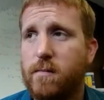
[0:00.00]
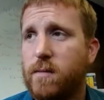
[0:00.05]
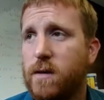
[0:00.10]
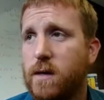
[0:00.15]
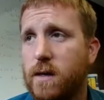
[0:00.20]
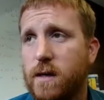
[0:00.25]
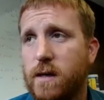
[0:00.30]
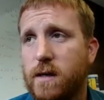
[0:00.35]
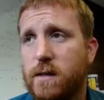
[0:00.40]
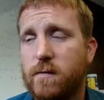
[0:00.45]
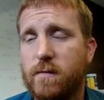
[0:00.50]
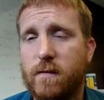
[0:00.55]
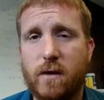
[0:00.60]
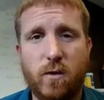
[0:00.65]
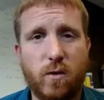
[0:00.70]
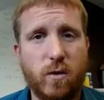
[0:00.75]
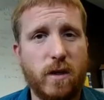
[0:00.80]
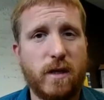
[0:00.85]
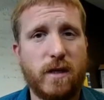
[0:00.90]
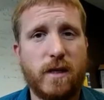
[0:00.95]
because of a
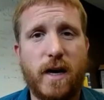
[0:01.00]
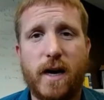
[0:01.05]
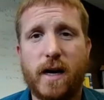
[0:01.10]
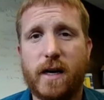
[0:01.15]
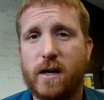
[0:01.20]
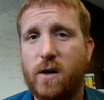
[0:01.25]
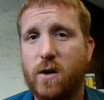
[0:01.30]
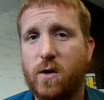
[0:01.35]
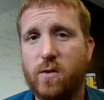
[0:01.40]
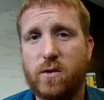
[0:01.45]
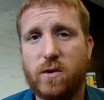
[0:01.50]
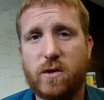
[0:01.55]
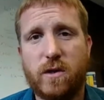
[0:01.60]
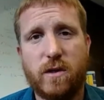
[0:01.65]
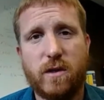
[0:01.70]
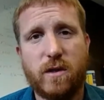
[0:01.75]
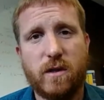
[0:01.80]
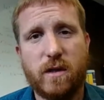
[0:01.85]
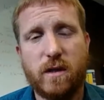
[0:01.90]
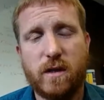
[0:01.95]
newly
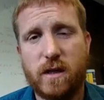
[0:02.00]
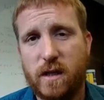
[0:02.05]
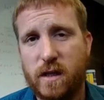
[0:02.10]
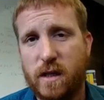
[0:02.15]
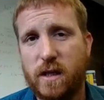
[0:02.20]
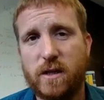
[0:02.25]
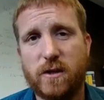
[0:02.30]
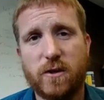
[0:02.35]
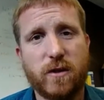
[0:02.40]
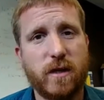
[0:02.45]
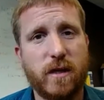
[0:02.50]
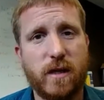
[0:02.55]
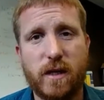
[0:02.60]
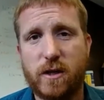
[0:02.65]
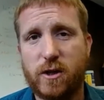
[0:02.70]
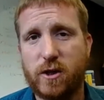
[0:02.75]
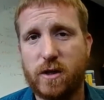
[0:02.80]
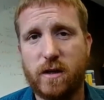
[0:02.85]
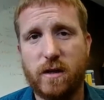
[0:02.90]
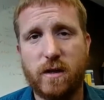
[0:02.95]
diagnosed disease or
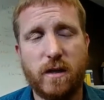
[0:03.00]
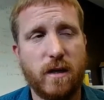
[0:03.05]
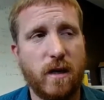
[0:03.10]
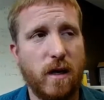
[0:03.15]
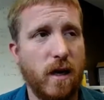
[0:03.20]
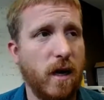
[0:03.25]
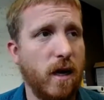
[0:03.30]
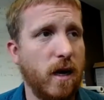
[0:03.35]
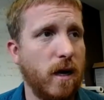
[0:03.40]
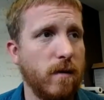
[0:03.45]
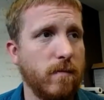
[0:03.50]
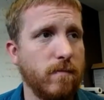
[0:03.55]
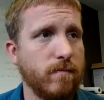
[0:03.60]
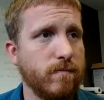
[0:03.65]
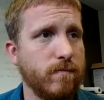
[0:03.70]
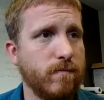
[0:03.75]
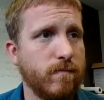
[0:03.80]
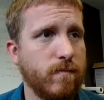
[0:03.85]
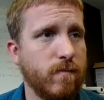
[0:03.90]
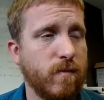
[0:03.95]
condition,
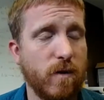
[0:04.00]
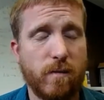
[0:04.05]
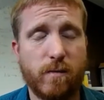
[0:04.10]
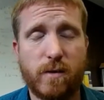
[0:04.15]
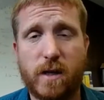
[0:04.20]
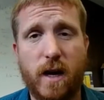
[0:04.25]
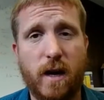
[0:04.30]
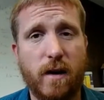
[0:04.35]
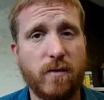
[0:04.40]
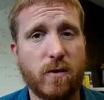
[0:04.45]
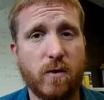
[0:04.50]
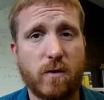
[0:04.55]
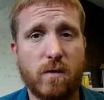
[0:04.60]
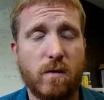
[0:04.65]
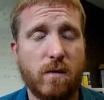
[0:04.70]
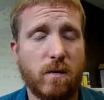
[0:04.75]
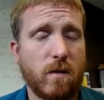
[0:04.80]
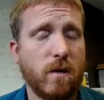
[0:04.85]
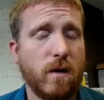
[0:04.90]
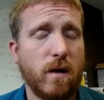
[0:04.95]
for themselves
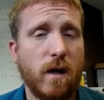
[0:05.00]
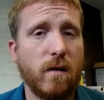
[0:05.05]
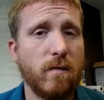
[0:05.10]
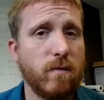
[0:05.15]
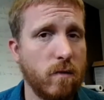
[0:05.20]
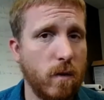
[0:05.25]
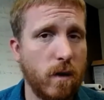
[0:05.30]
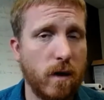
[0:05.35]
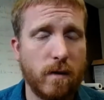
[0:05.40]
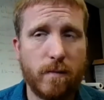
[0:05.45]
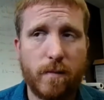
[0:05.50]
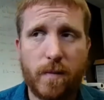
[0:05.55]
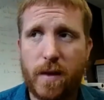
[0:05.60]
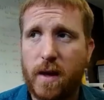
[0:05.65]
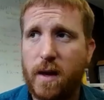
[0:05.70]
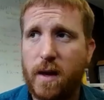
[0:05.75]
or a loved one.